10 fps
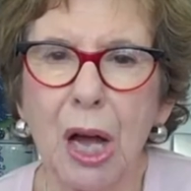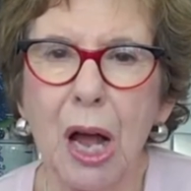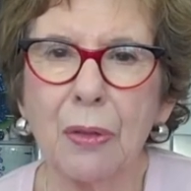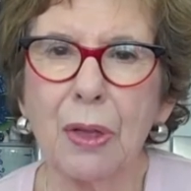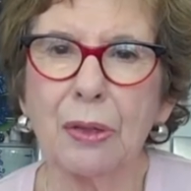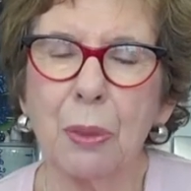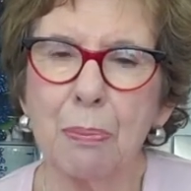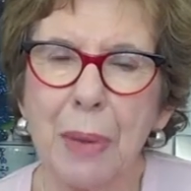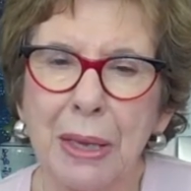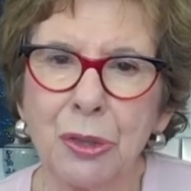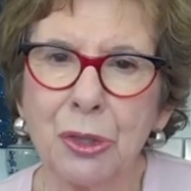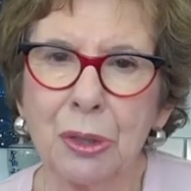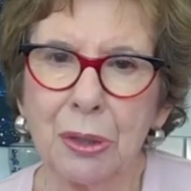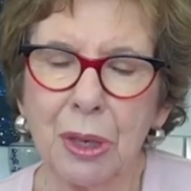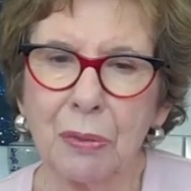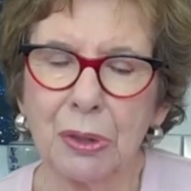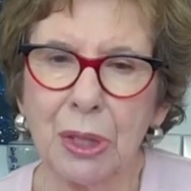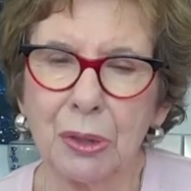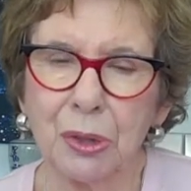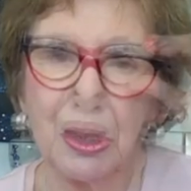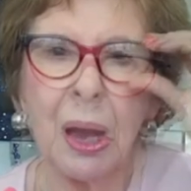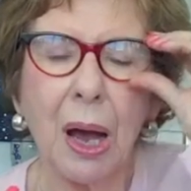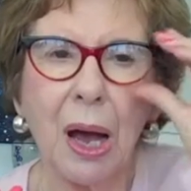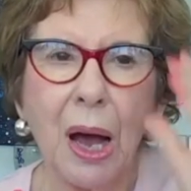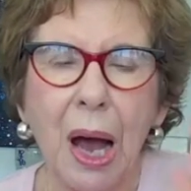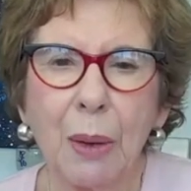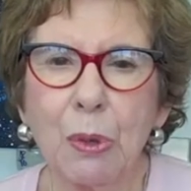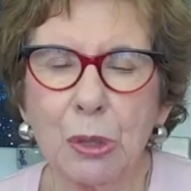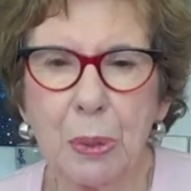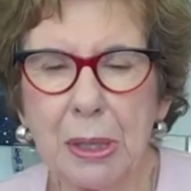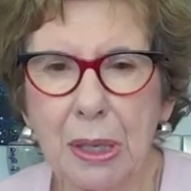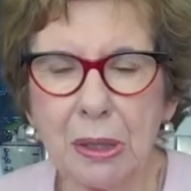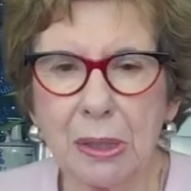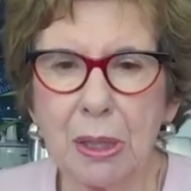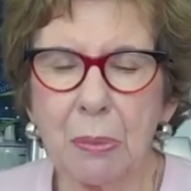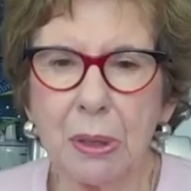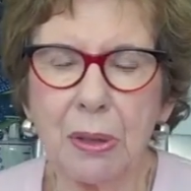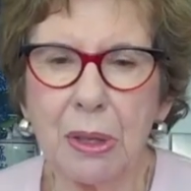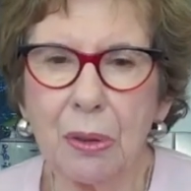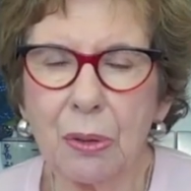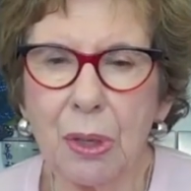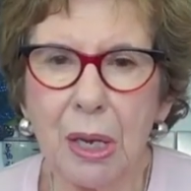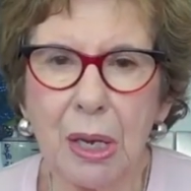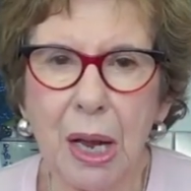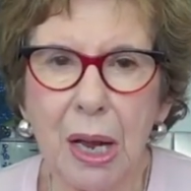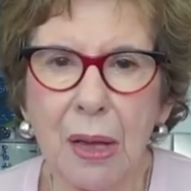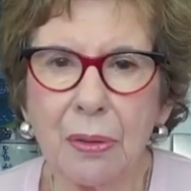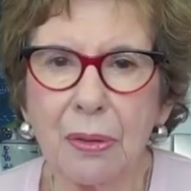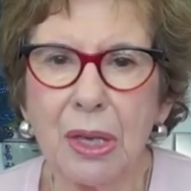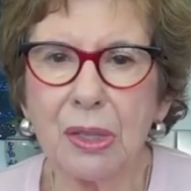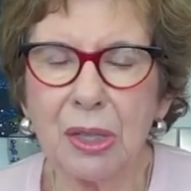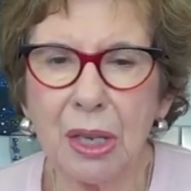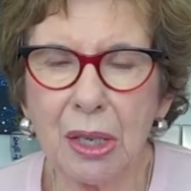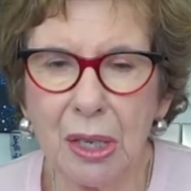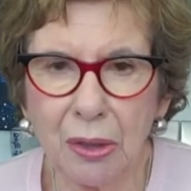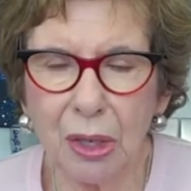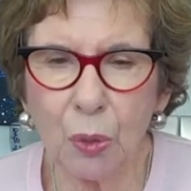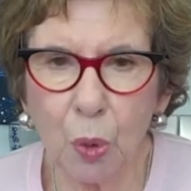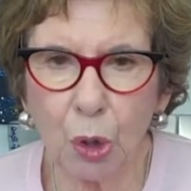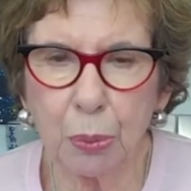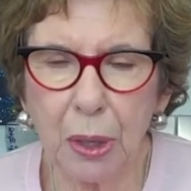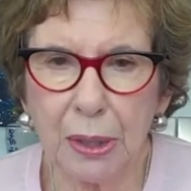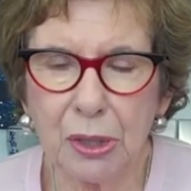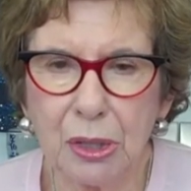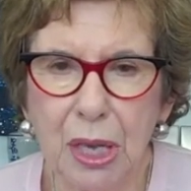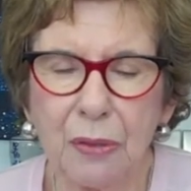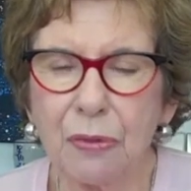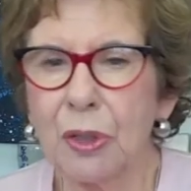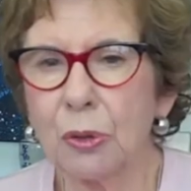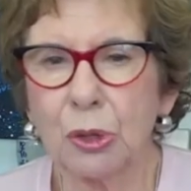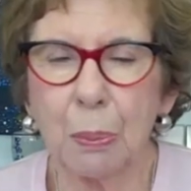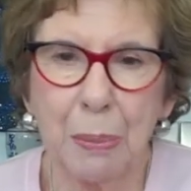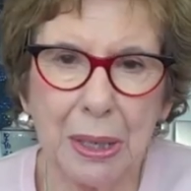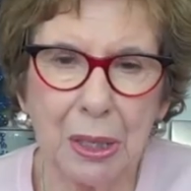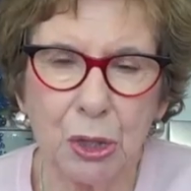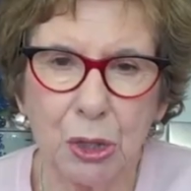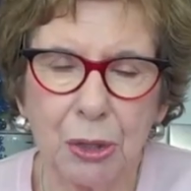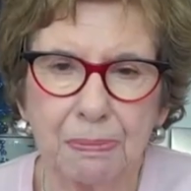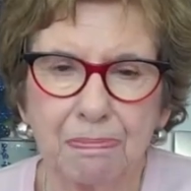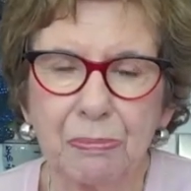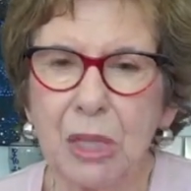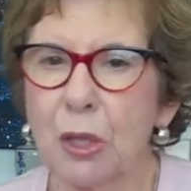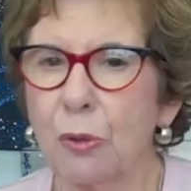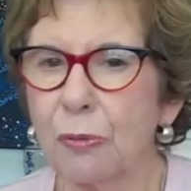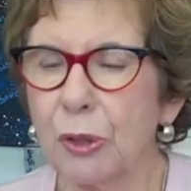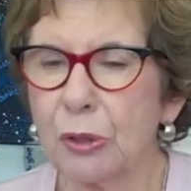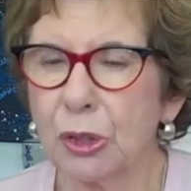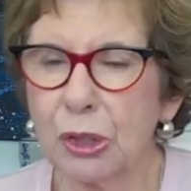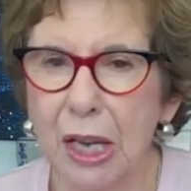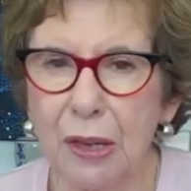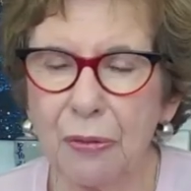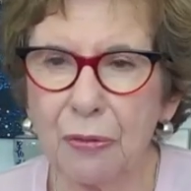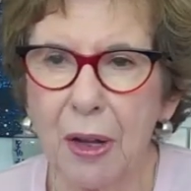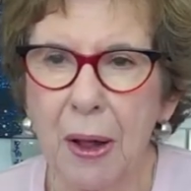on the dimension of attention. I was speaking to somebody the other day, and they said in their workplace they feel diminished, they don't feel safe,